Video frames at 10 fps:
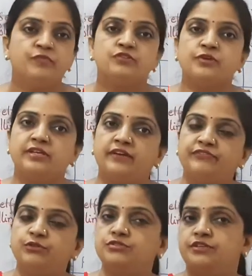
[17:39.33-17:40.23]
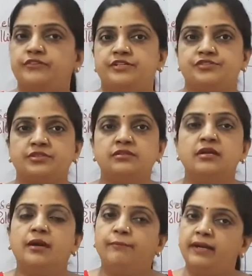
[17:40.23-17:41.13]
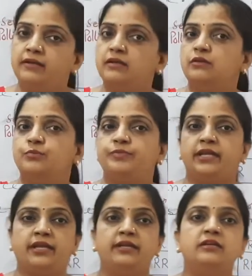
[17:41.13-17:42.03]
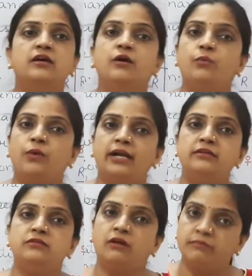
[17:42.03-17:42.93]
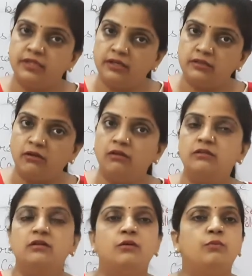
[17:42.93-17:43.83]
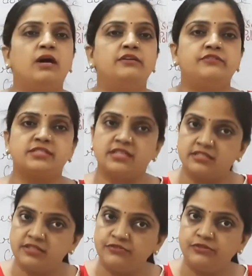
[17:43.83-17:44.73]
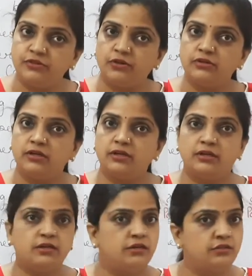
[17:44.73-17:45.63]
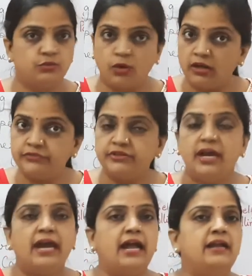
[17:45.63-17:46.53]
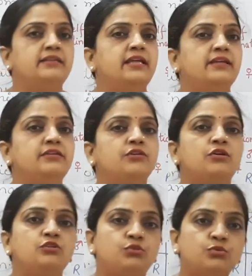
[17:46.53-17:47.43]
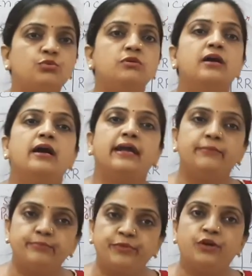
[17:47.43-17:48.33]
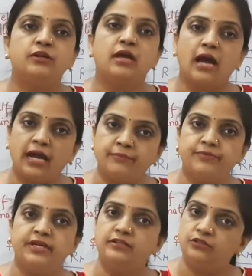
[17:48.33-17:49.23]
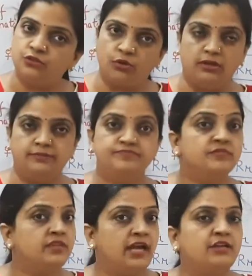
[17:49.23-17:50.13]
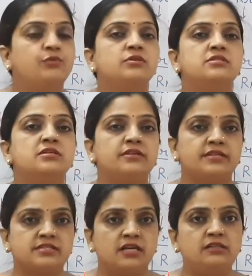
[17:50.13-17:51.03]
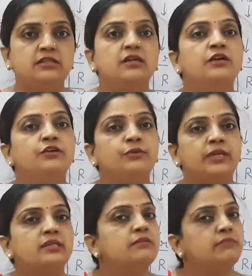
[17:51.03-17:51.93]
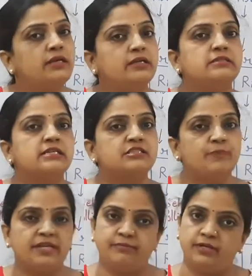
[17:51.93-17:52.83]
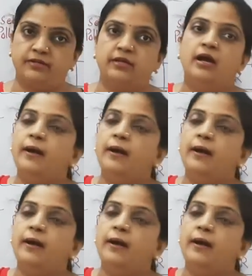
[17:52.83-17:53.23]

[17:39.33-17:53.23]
So in F2 generation, Mendel obtained one dominant tall, one recessive dwarf, and then your two impure hybrid tall. That was the result during the Mendel's experiment.